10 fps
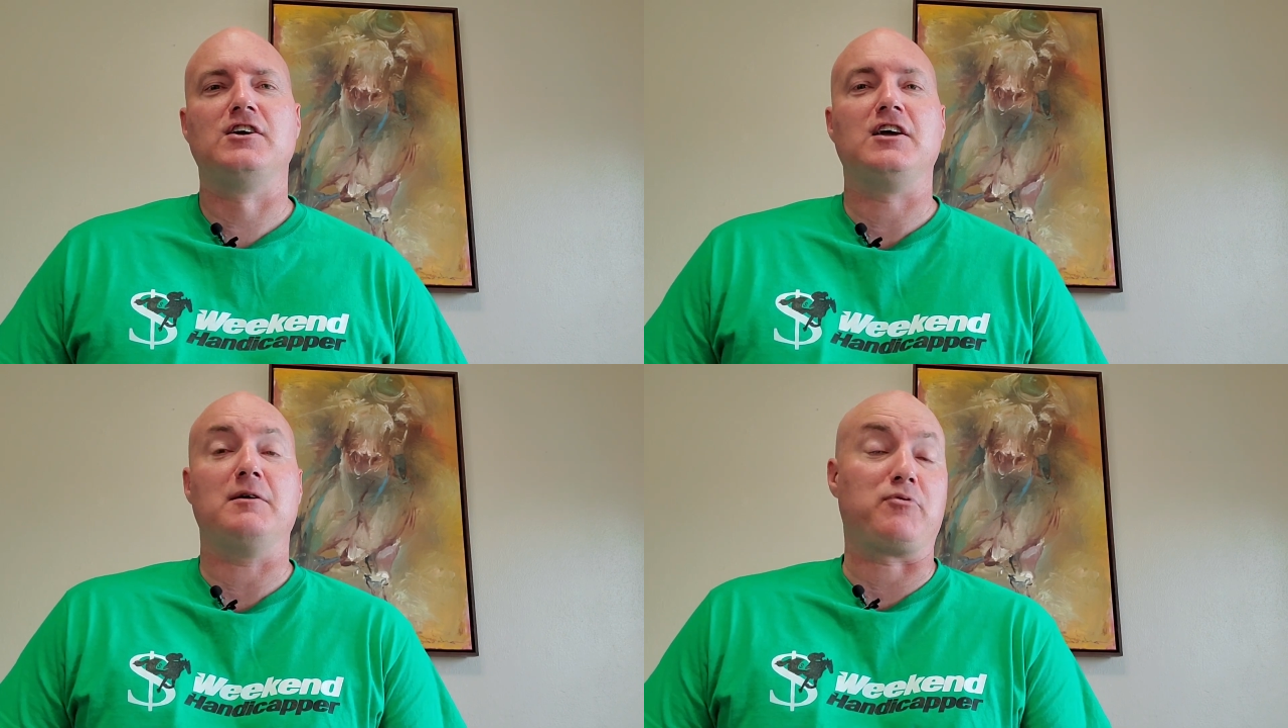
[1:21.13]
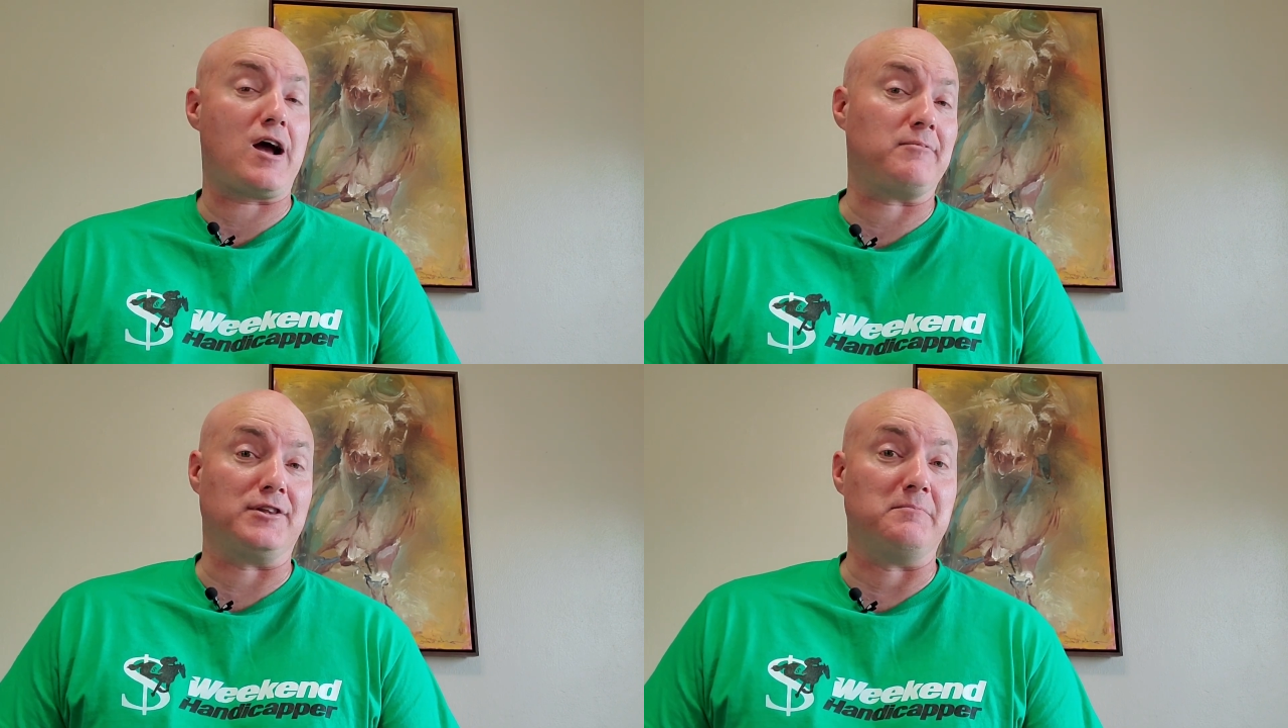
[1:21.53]
and
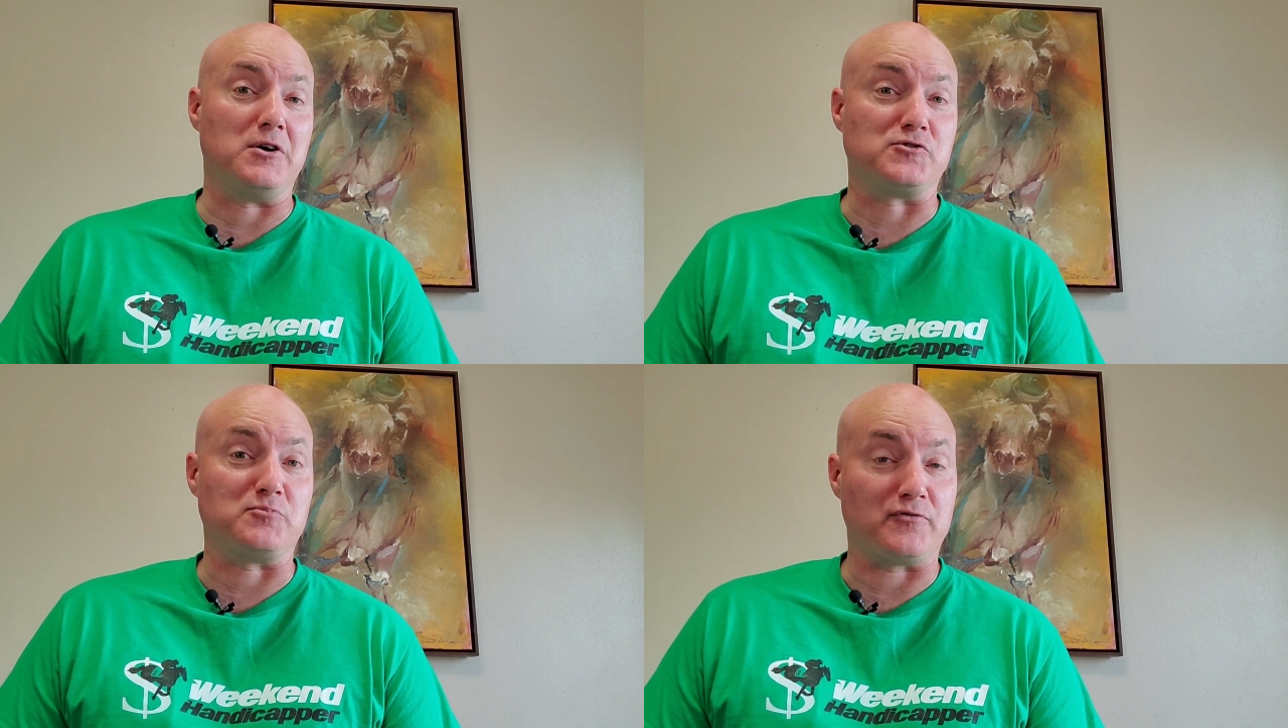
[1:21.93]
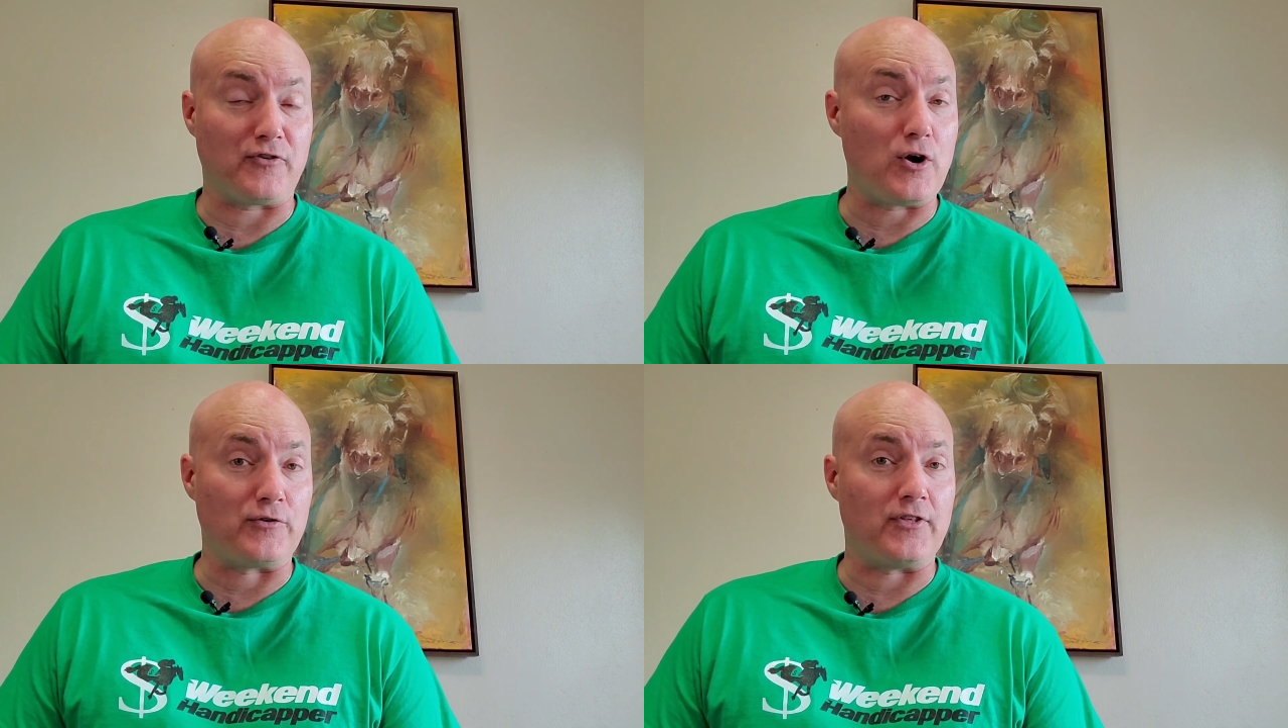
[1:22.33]
probably the most
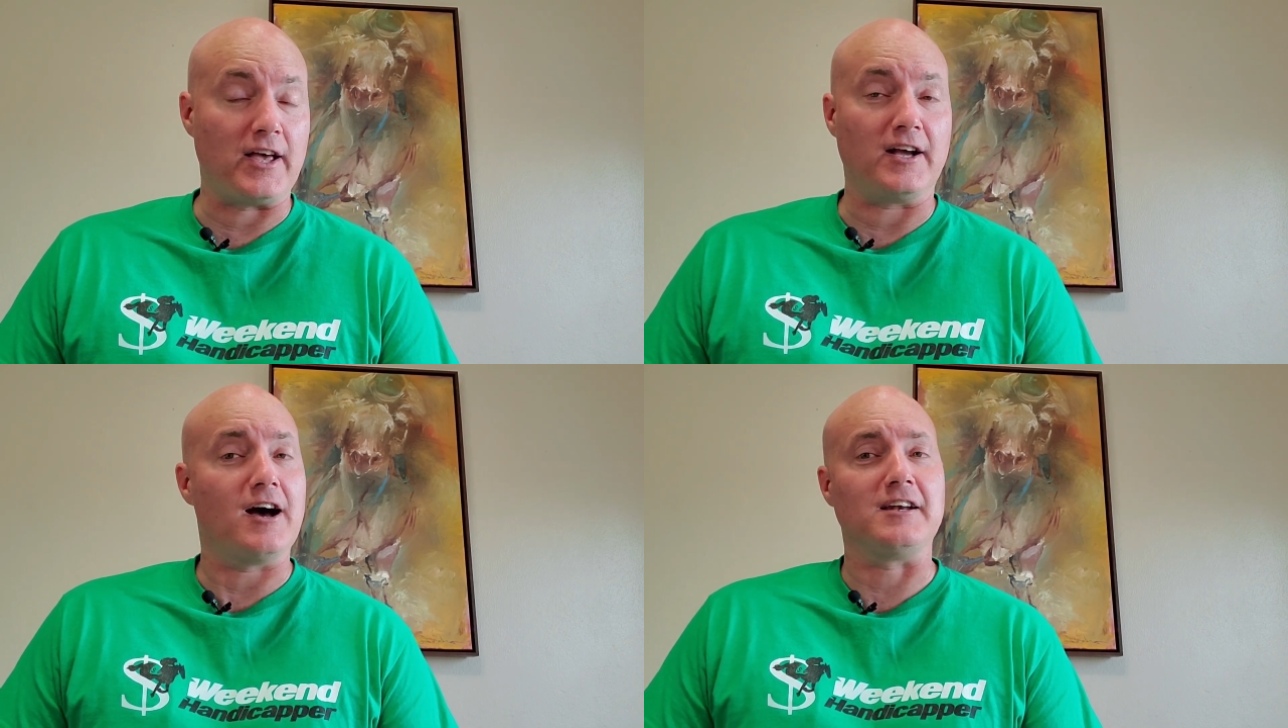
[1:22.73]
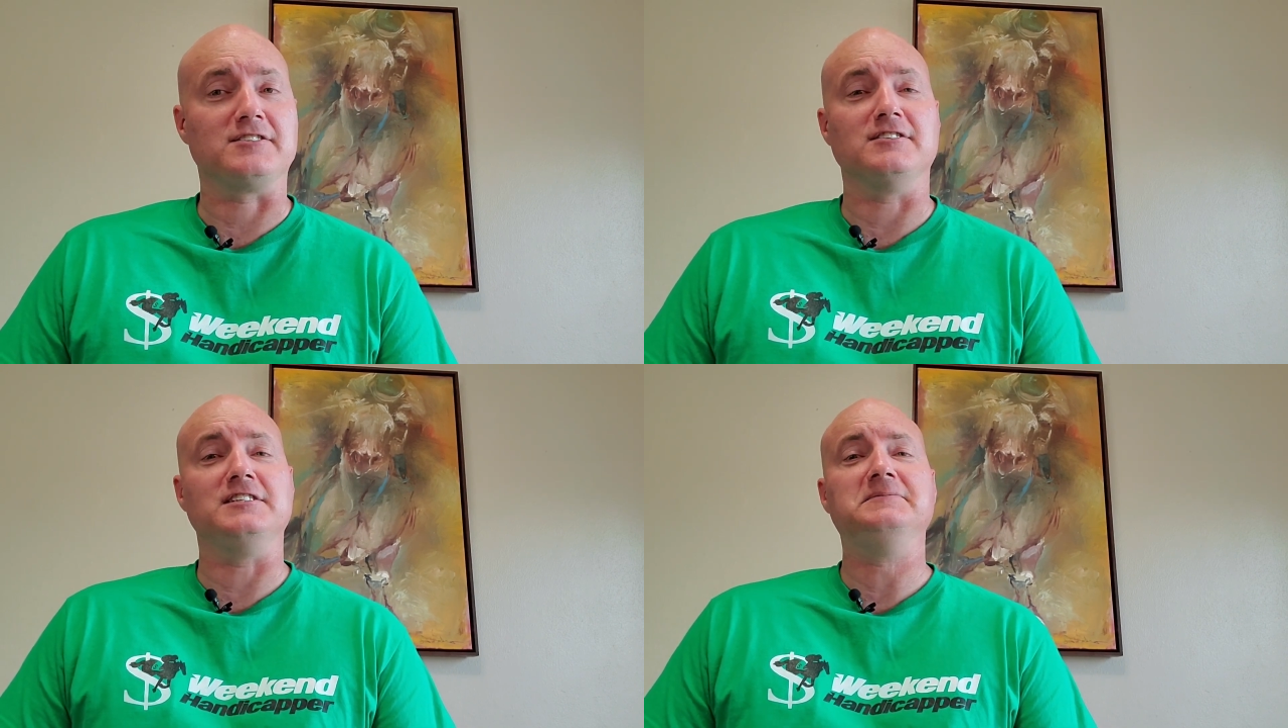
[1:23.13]
preferred thing,
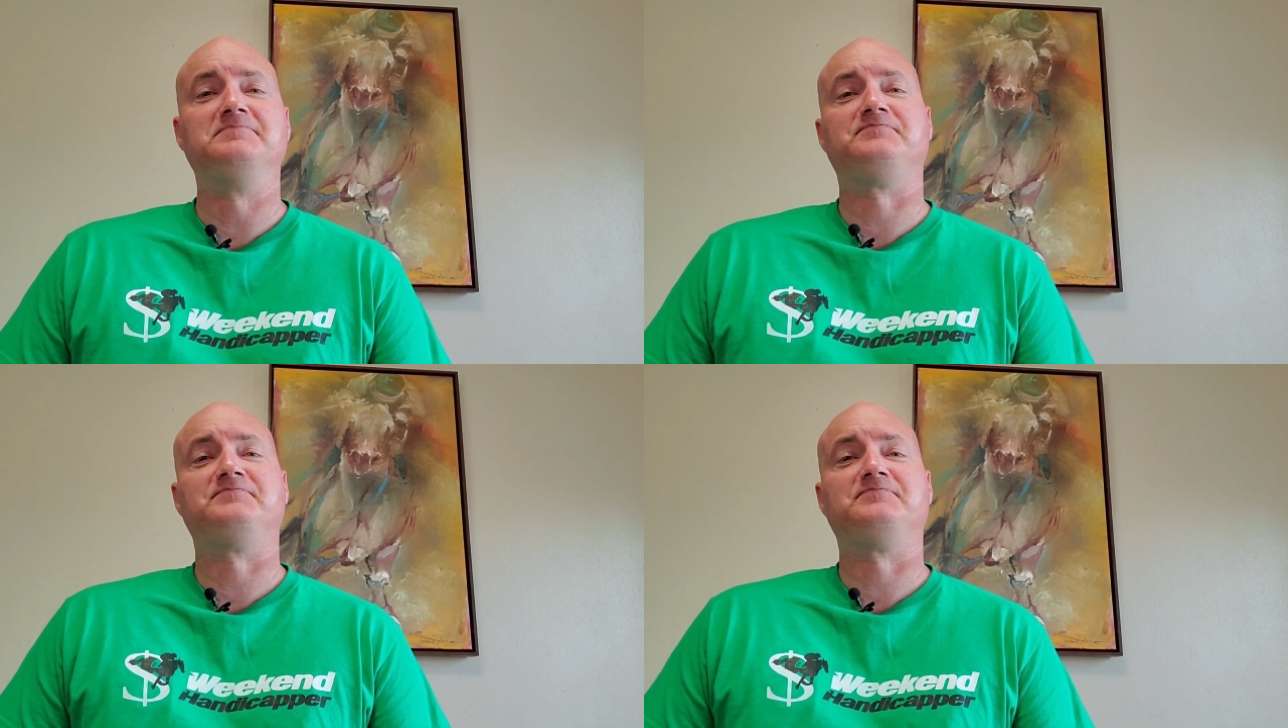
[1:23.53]
honestly,